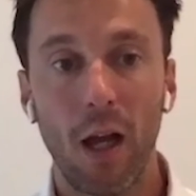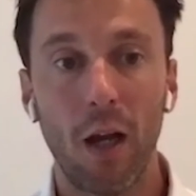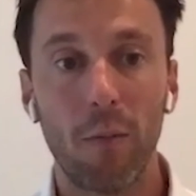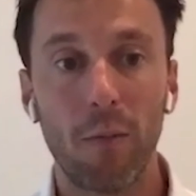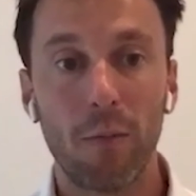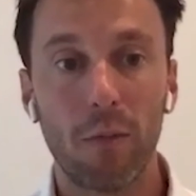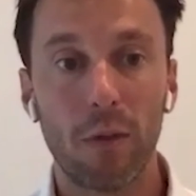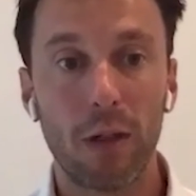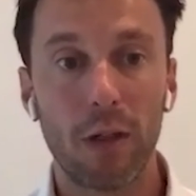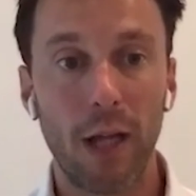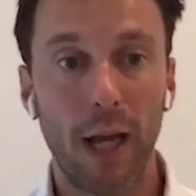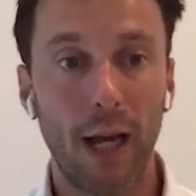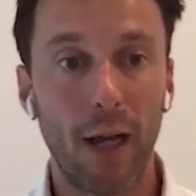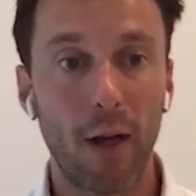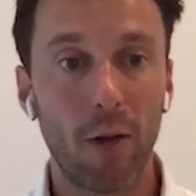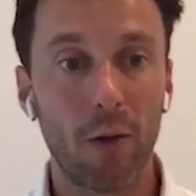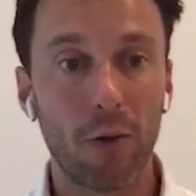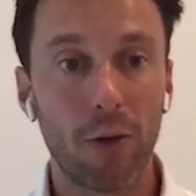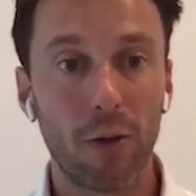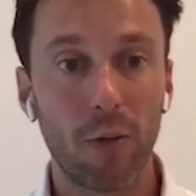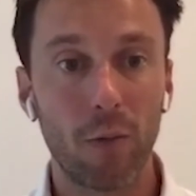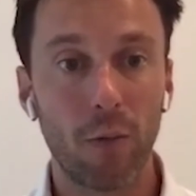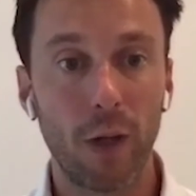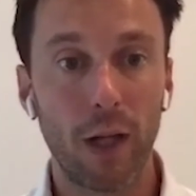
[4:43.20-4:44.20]
Um, now
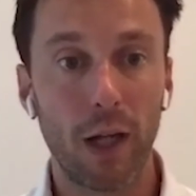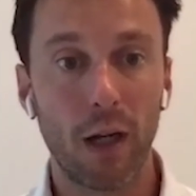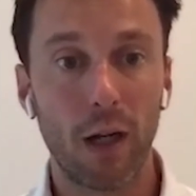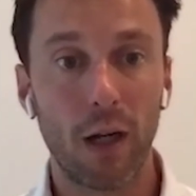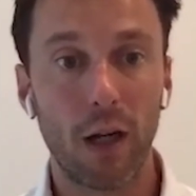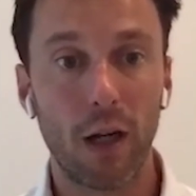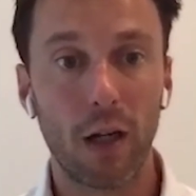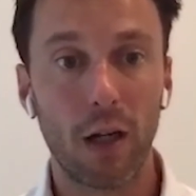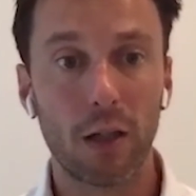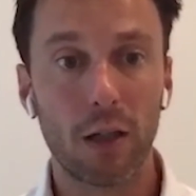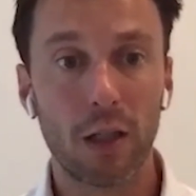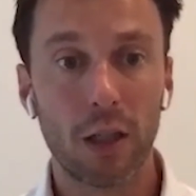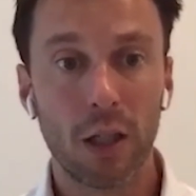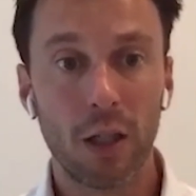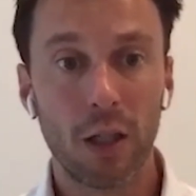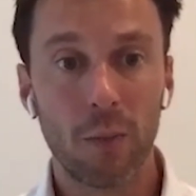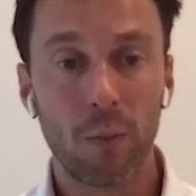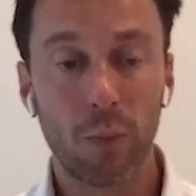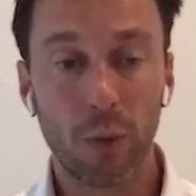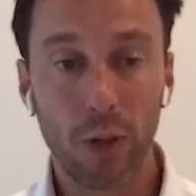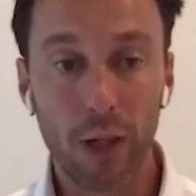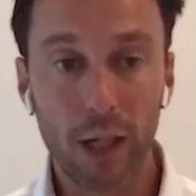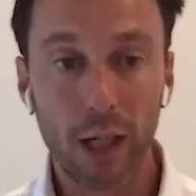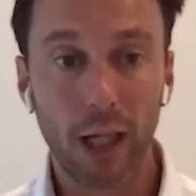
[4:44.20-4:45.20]
that we are
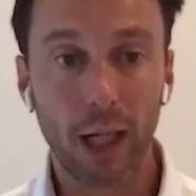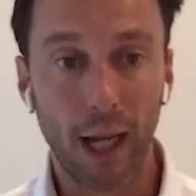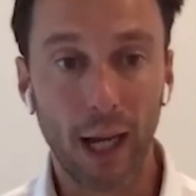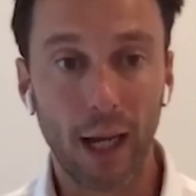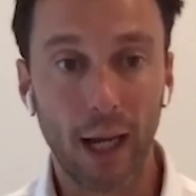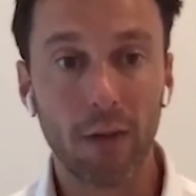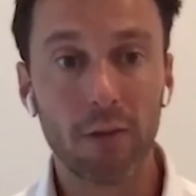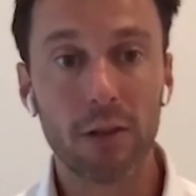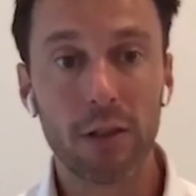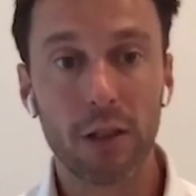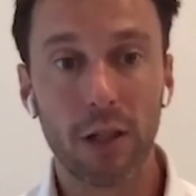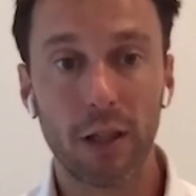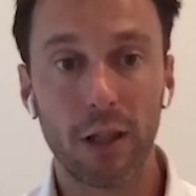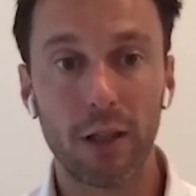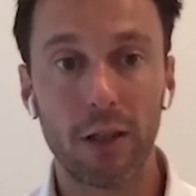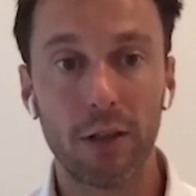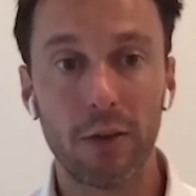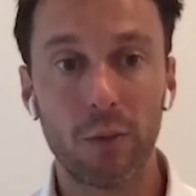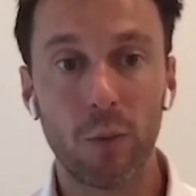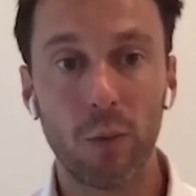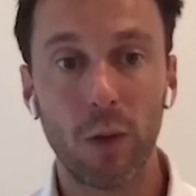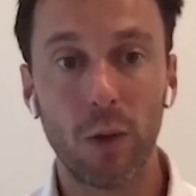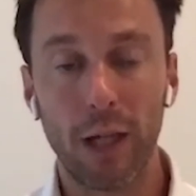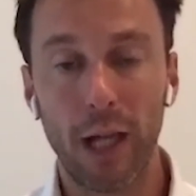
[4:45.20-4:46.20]
breaking out
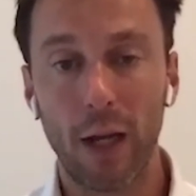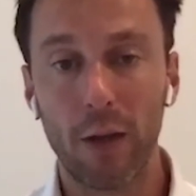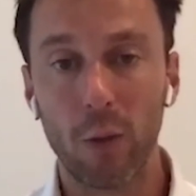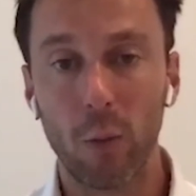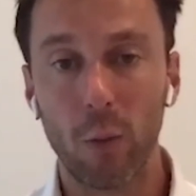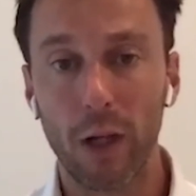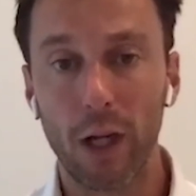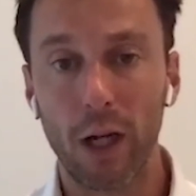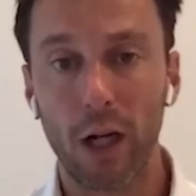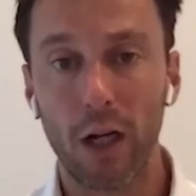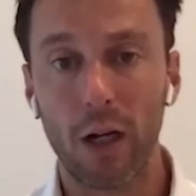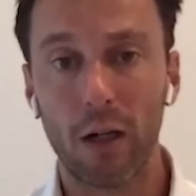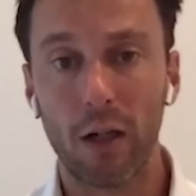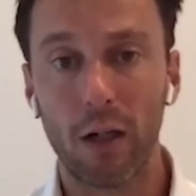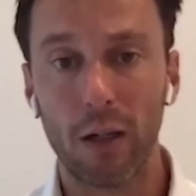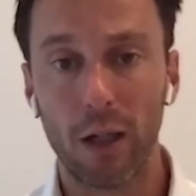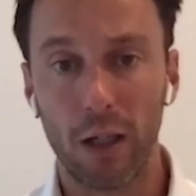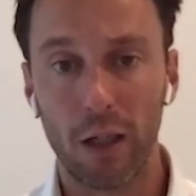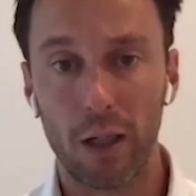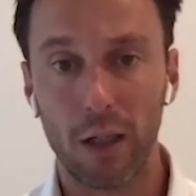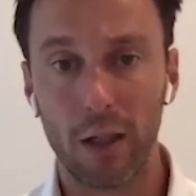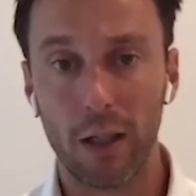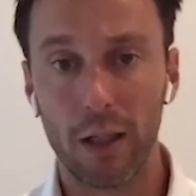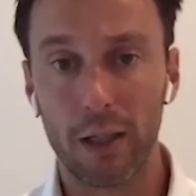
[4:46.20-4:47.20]
and now that we are,
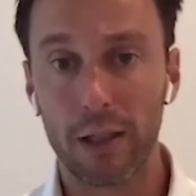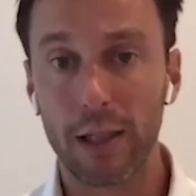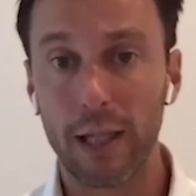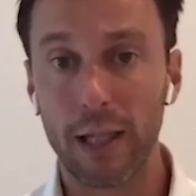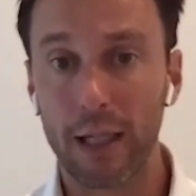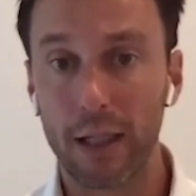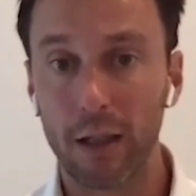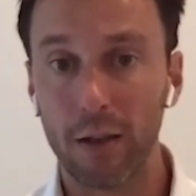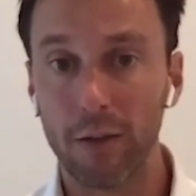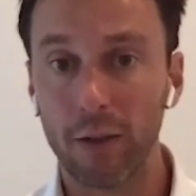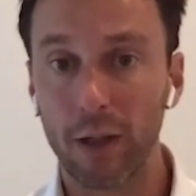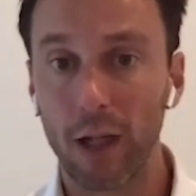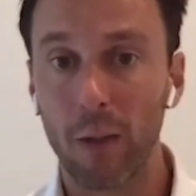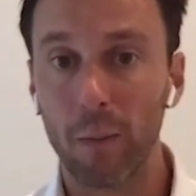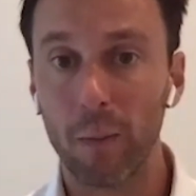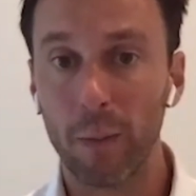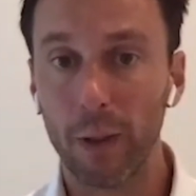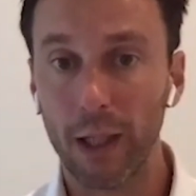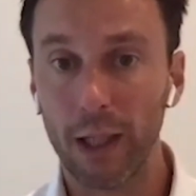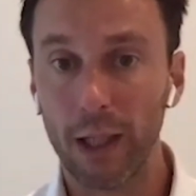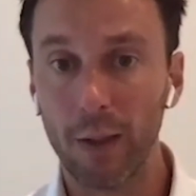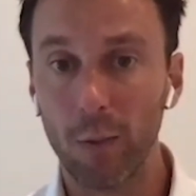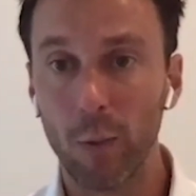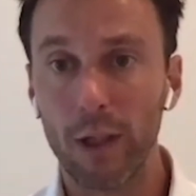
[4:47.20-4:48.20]
are, a standalone
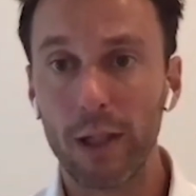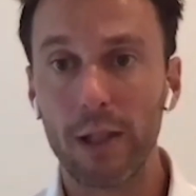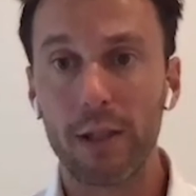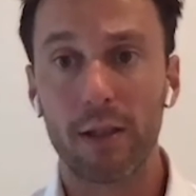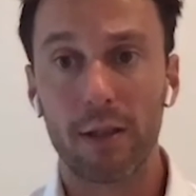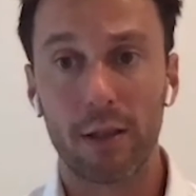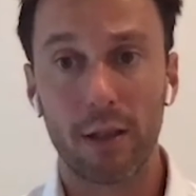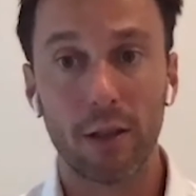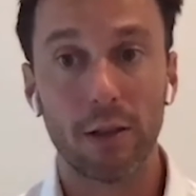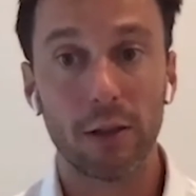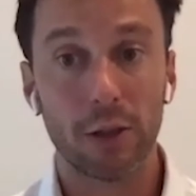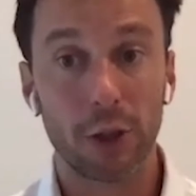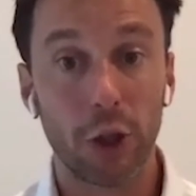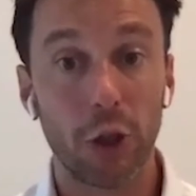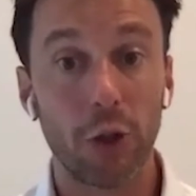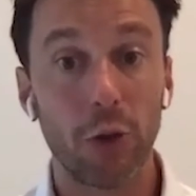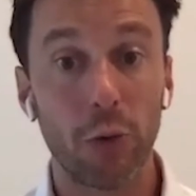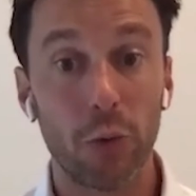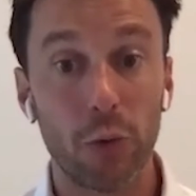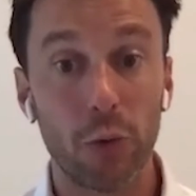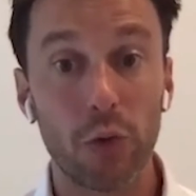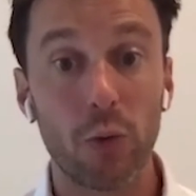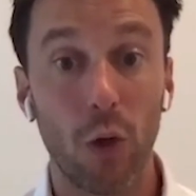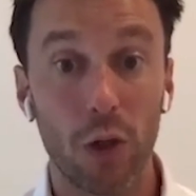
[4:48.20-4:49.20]
company, we still
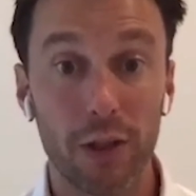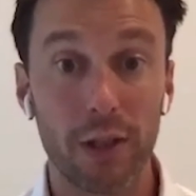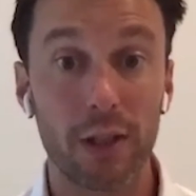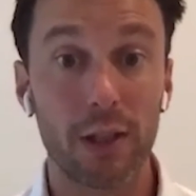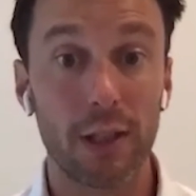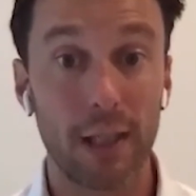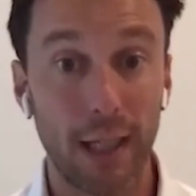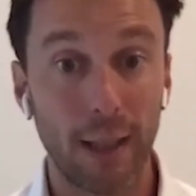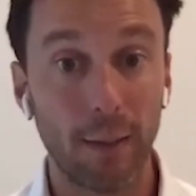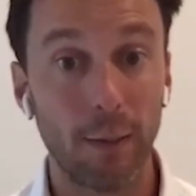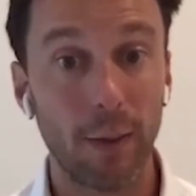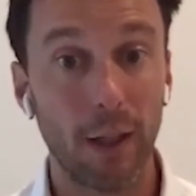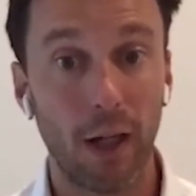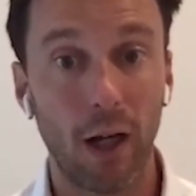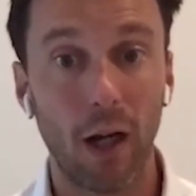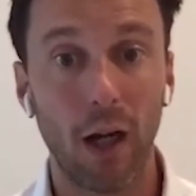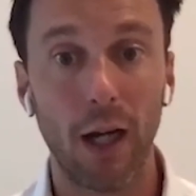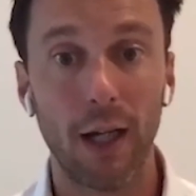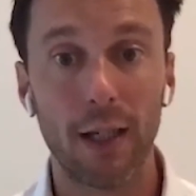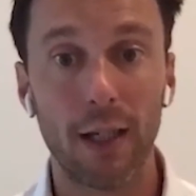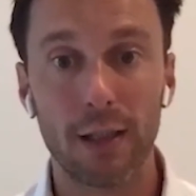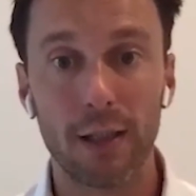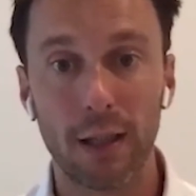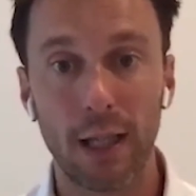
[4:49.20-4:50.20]
use Watson's
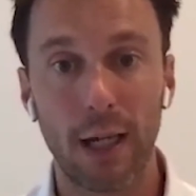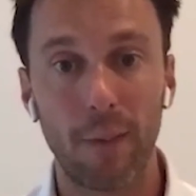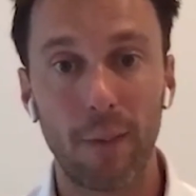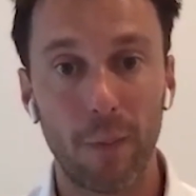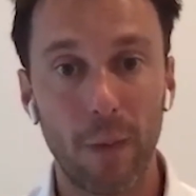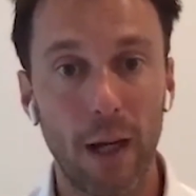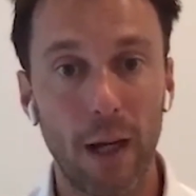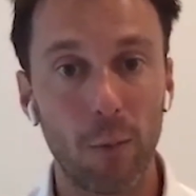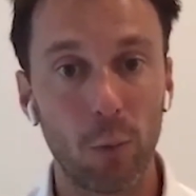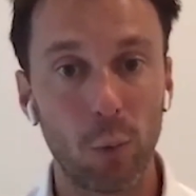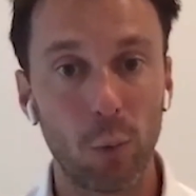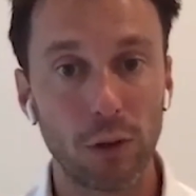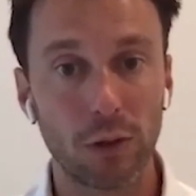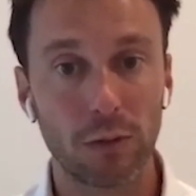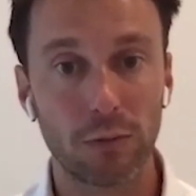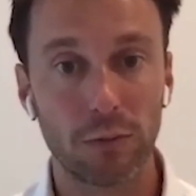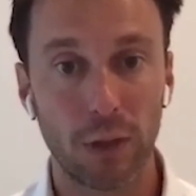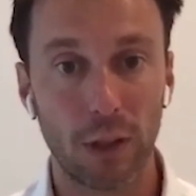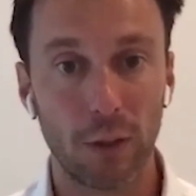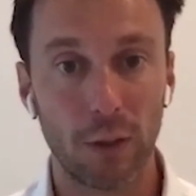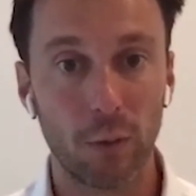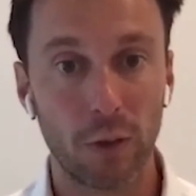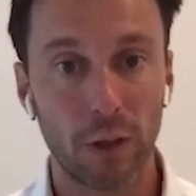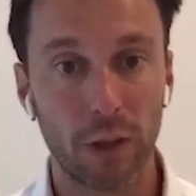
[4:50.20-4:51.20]
APIs, and that, that, will,
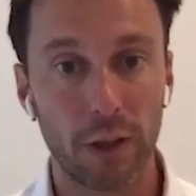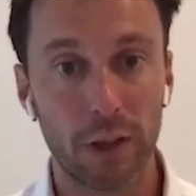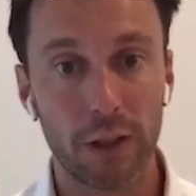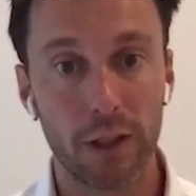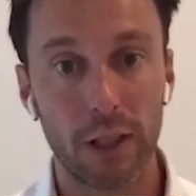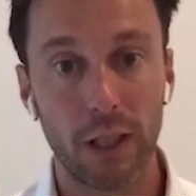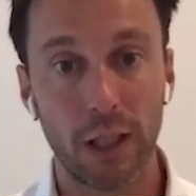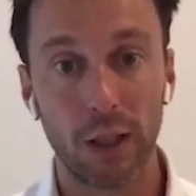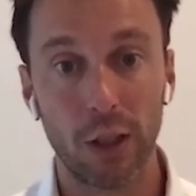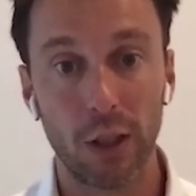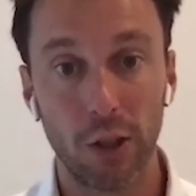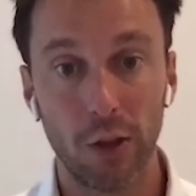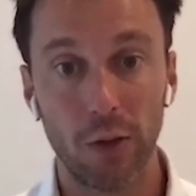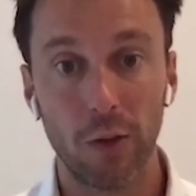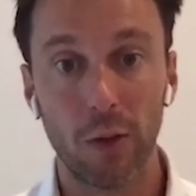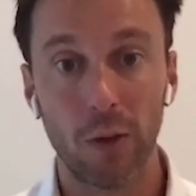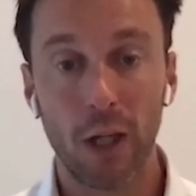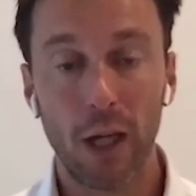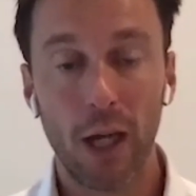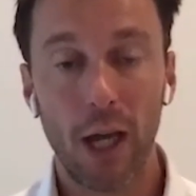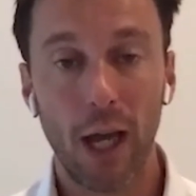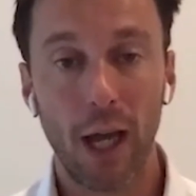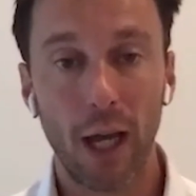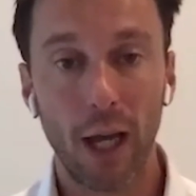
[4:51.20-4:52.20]
that will continue
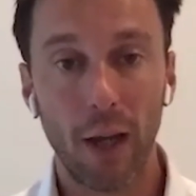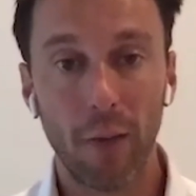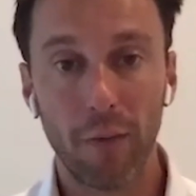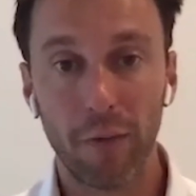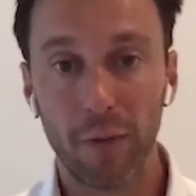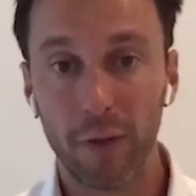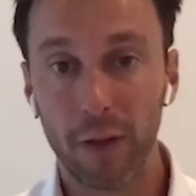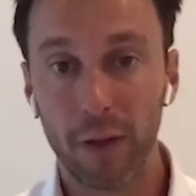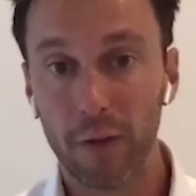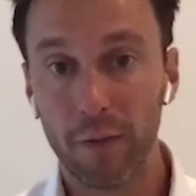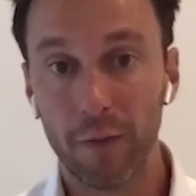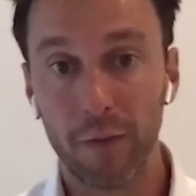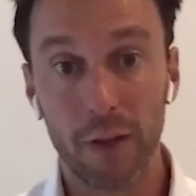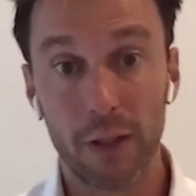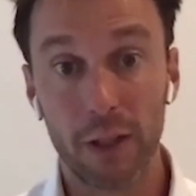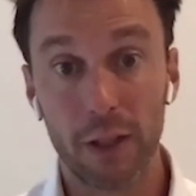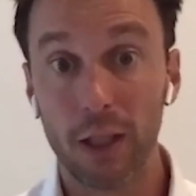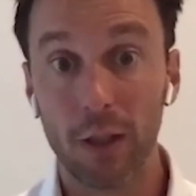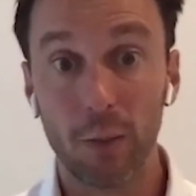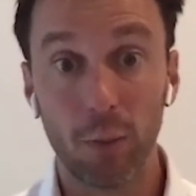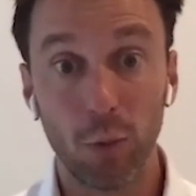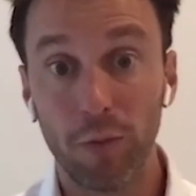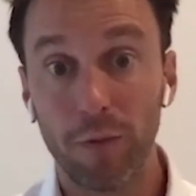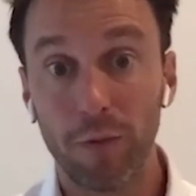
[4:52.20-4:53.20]
um, for the
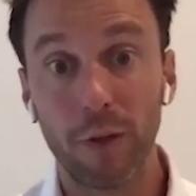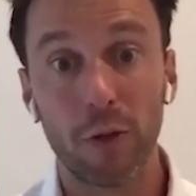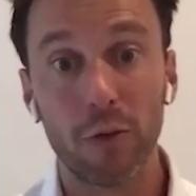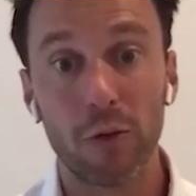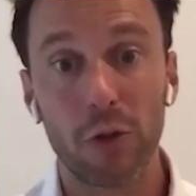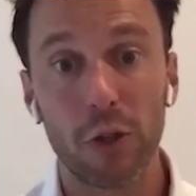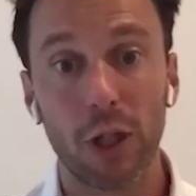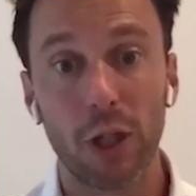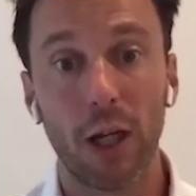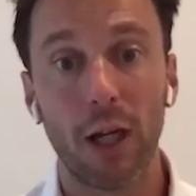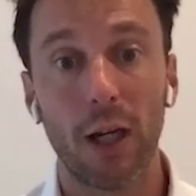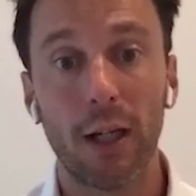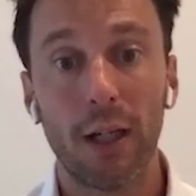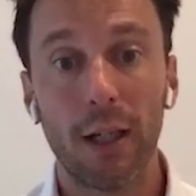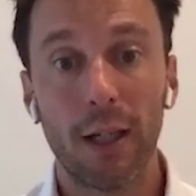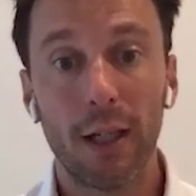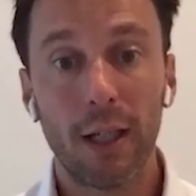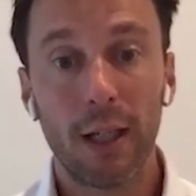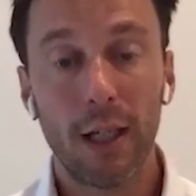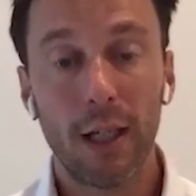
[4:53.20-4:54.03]
foreseeable future.